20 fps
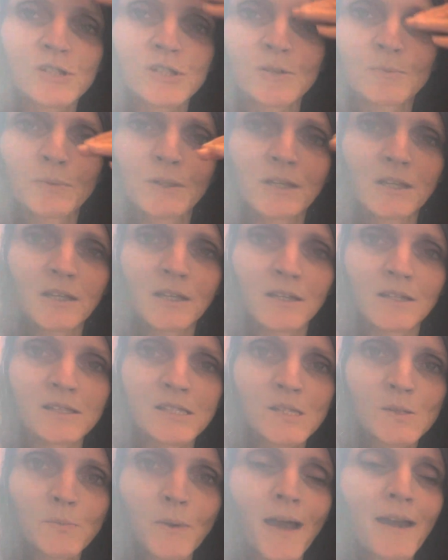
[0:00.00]
to be
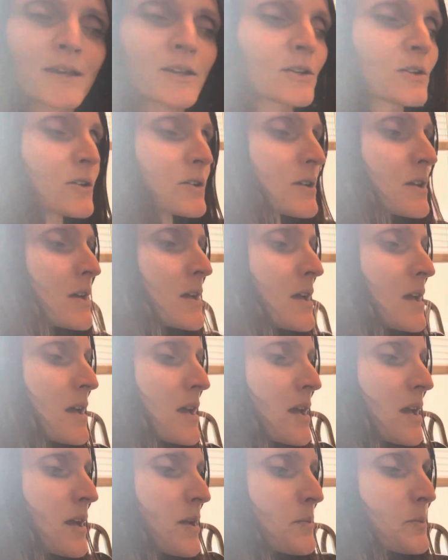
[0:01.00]
inspired.
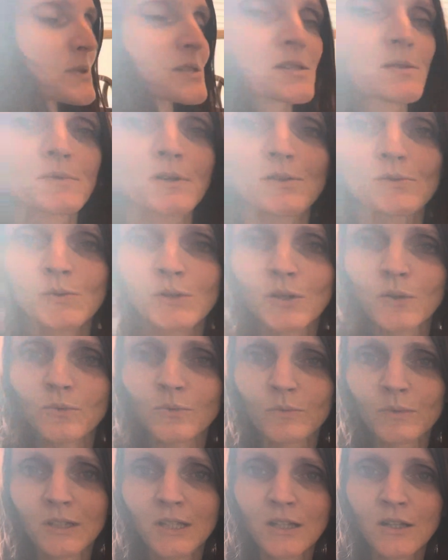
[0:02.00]
But sometimes we don't
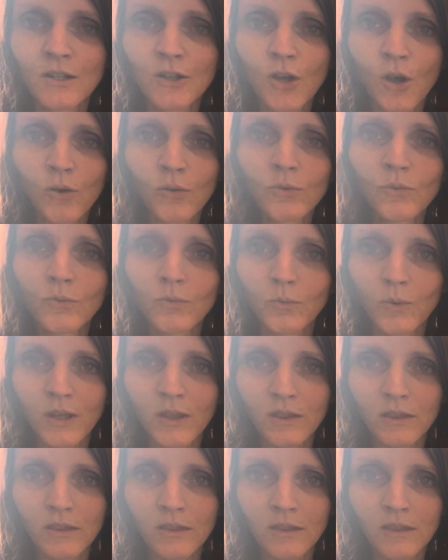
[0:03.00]
really know
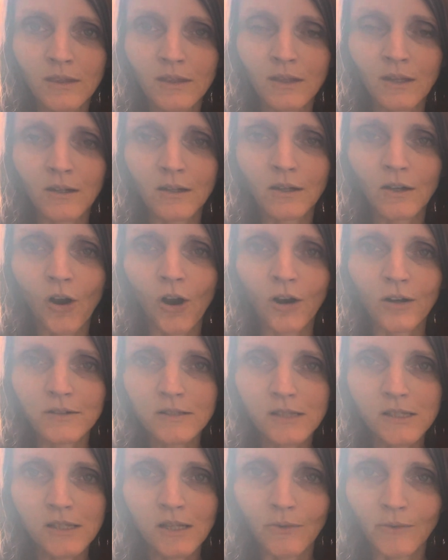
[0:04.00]
what the
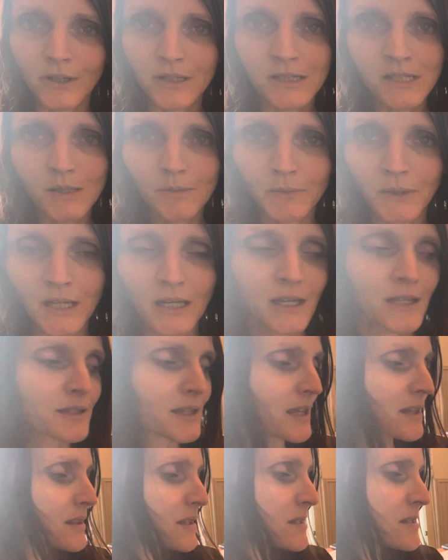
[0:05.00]
art's going to be.
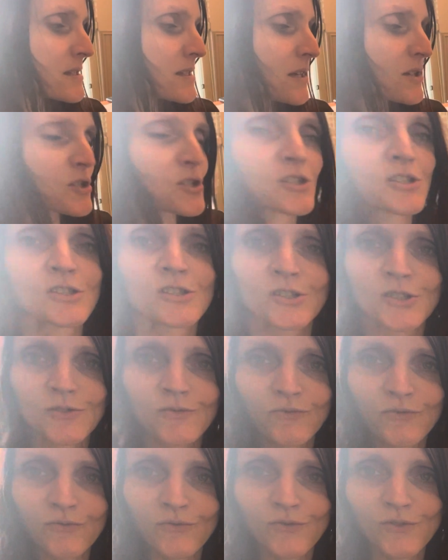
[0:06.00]
Like this, I just
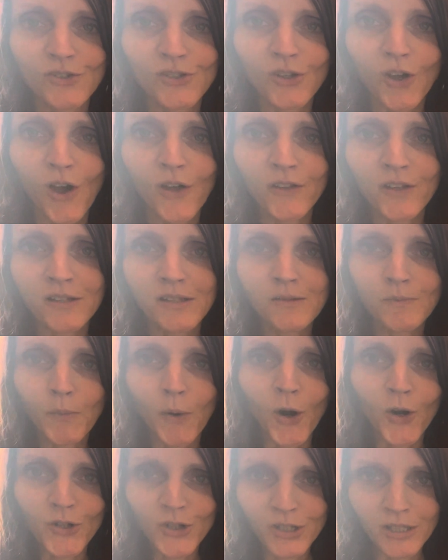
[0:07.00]
saw this
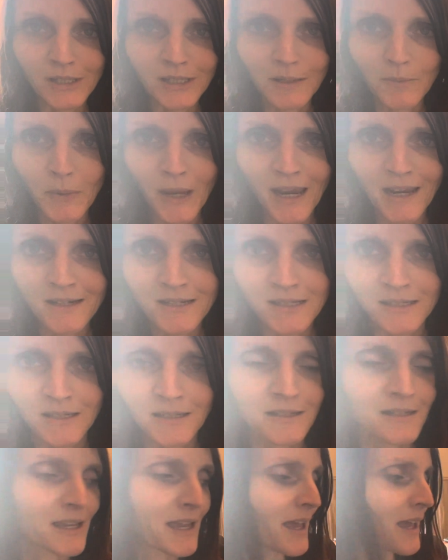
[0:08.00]
partially
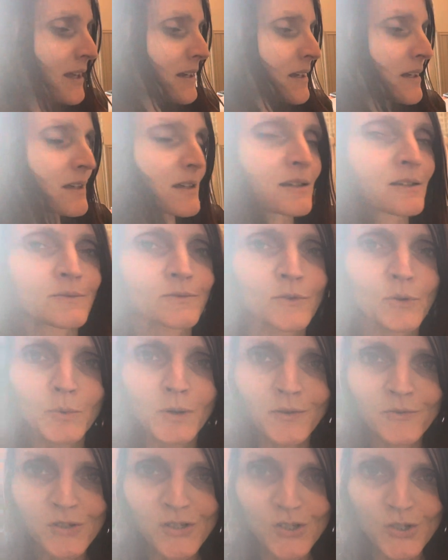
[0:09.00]
painted at a
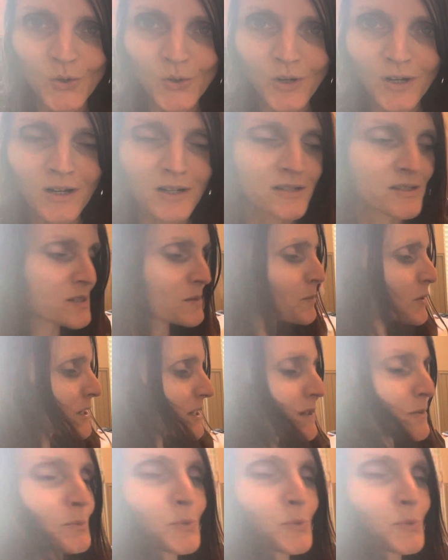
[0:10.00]
thrift store. Somebody had